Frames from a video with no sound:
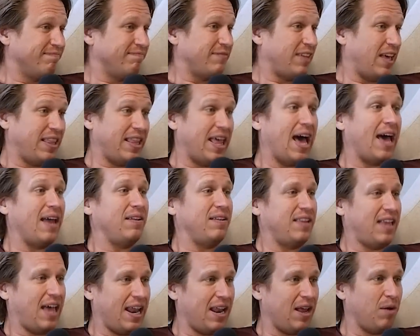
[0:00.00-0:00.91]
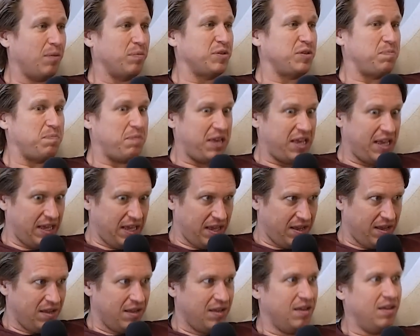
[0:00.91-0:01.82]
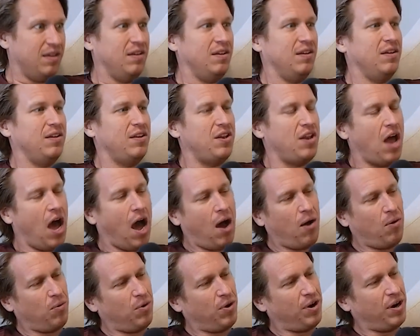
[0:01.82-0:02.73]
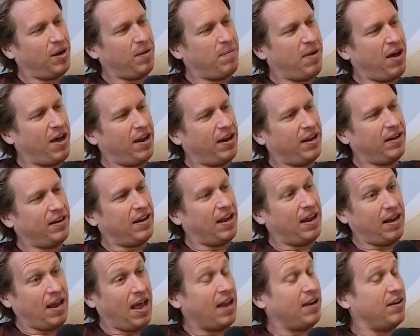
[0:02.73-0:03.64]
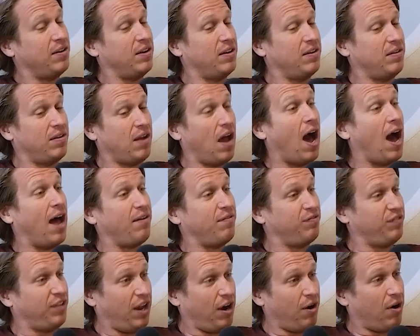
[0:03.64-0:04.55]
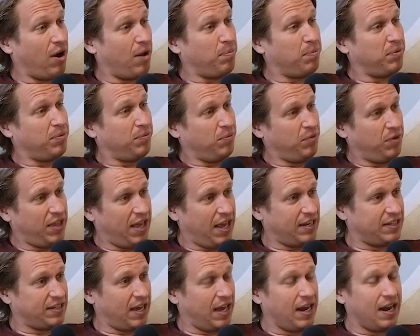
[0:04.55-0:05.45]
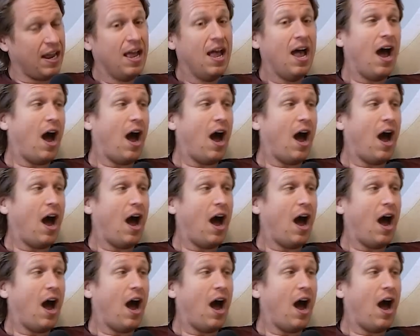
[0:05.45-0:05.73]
And that helps me not worry about it and not flare up with anxiety.